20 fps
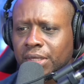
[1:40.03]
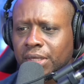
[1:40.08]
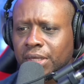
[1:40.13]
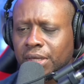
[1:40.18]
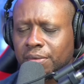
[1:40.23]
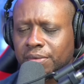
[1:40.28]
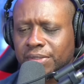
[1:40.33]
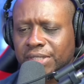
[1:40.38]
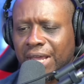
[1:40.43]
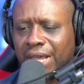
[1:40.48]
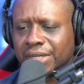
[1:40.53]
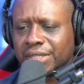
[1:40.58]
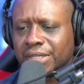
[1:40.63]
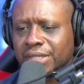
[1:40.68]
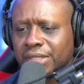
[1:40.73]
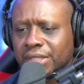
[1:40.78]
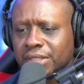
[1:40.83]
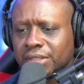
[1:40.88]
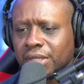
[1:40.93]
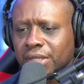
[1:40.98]
it was actually
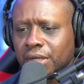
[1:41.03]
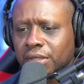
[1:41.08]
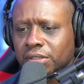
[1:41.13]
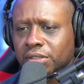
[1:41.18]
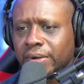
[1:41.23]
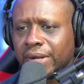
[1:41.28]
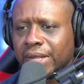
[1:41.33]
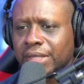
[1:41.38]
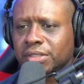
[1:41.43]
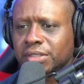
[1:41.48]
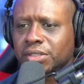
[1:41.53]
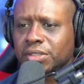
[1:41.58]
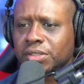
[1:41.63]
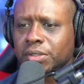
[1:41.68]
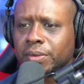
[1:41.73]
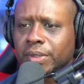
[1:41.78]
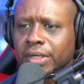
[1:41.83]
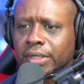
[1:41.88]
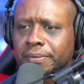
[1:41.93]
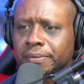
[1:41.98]
this trans
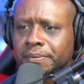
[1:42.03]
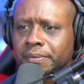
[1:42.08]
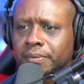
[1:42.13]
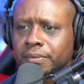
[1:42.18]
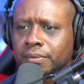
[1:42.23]
student